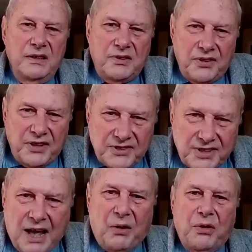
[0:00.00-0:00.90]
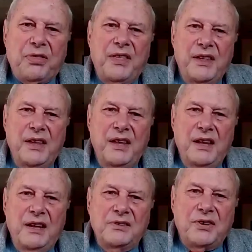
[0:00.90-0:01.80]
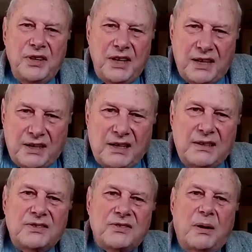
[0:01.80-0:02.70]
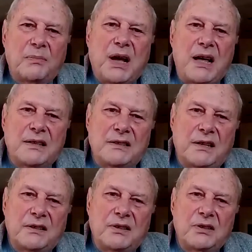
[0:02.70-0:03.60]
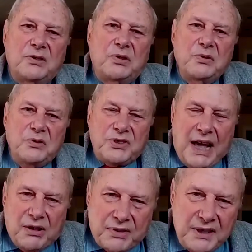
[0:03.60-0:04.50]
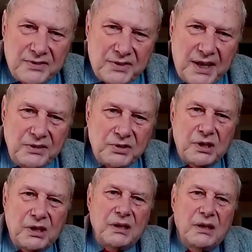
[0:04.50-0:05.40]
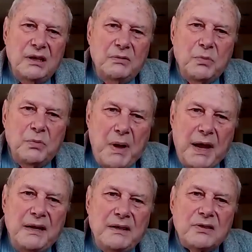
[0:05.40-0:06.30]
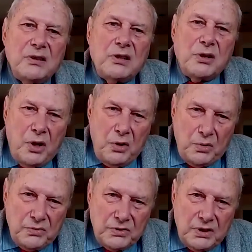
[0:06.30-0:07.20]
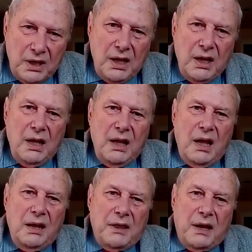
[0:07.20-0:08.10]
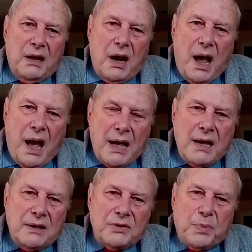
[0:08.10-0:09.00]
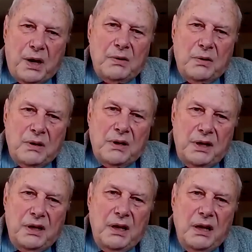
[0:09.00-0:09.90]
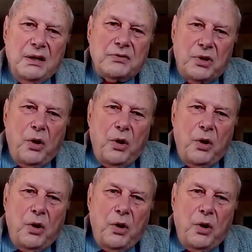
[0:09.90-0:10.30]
to the south, to the Indian subcontinent, to Southeast Asia remains closed. And their highest priority is to